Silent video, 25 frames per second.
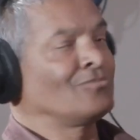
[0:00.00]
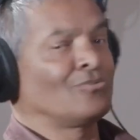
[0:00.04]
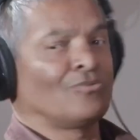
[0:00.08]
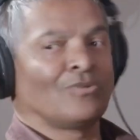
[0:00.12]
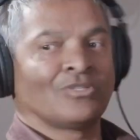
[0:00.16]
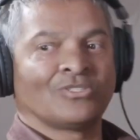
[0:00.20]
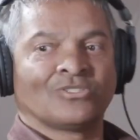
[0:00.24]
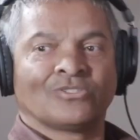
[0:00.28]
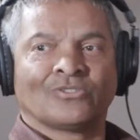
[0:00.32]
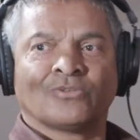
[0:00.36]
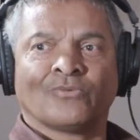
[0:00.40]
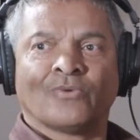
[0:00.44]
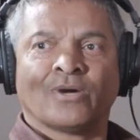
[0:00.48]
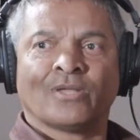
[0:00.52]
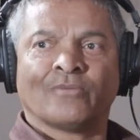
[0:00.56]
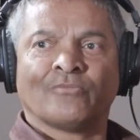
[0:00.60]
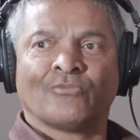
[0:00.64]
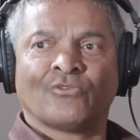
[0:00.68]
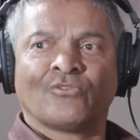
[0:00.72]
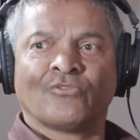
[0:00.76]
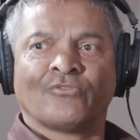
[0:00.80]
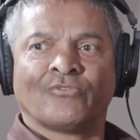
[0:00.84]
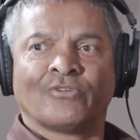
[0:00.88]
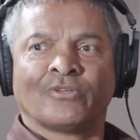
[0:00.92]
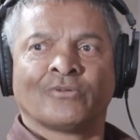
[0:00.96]
what's the one
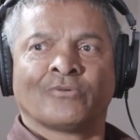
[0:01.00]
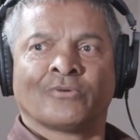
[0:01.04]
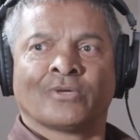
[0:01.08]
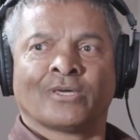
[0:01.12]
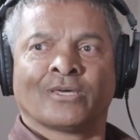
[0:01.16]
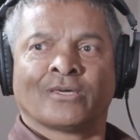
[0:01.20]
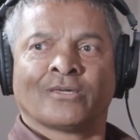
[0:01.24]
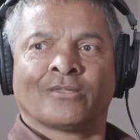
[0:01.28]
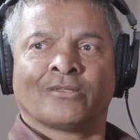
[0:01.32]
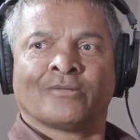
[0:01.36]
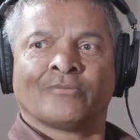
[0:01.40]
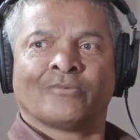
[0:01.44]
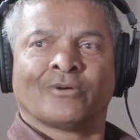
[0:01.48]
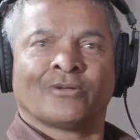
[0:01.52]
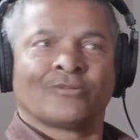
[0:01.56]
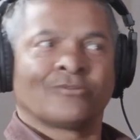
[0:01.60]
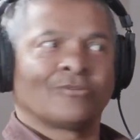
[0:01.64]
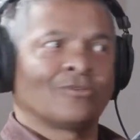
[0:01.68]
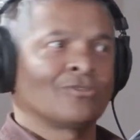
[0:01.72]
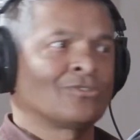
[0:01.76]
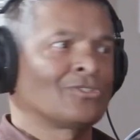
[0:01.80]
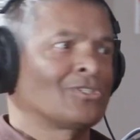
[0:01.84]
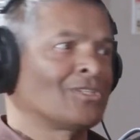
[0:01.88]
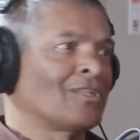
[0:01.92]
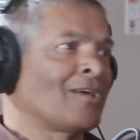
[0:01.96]
movie we heard
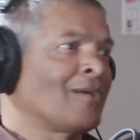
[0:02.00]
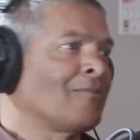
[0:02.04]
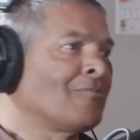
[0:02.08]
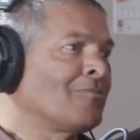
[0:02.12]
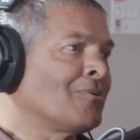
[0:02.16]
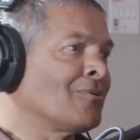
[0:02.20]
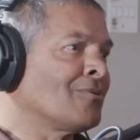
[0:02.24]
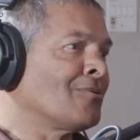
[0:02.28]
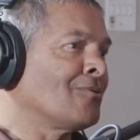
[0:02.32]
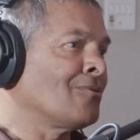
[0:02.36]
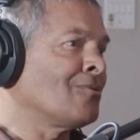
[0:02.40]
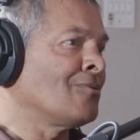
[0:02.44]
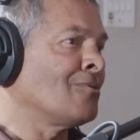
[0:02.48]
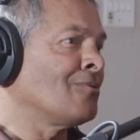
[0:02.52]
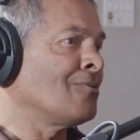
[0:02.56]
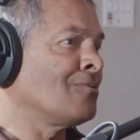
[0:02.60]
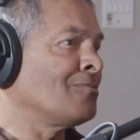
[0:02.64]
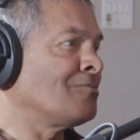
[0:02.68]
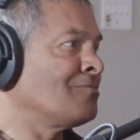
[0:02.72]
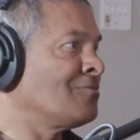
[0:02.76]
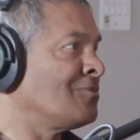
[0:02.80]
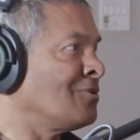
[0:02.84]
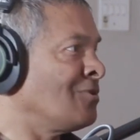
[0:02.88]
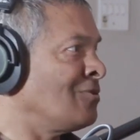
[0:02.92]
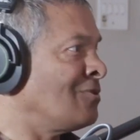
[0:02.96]
about the sniper
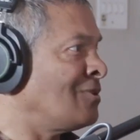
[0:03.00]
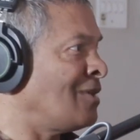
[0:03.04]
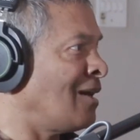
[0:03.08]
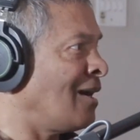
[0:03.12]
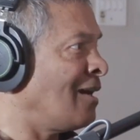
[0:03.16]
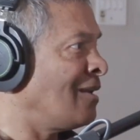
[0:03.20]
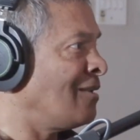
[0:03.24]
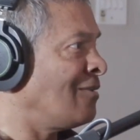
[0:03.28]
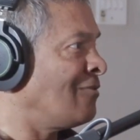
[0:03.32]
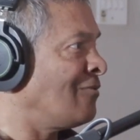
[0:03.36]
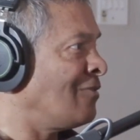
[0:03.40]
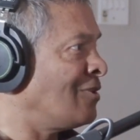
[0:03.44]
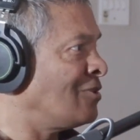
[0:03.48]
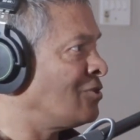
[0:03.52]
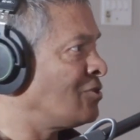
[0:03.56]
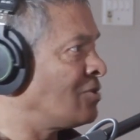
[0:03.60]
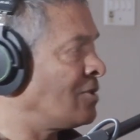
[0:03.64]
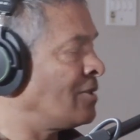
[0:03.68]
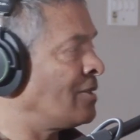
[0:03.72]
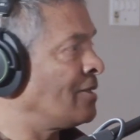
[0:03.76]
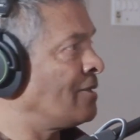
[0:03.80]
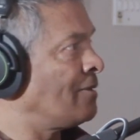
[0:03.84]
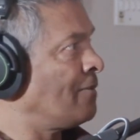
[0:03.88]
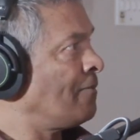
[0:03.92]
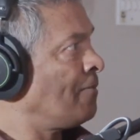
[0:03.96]
who died
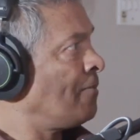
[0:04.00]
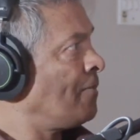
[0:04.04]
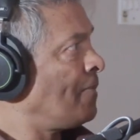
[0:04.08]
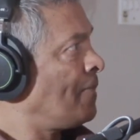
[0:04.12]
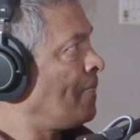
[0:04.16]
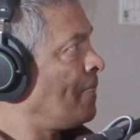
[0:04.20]
eventually.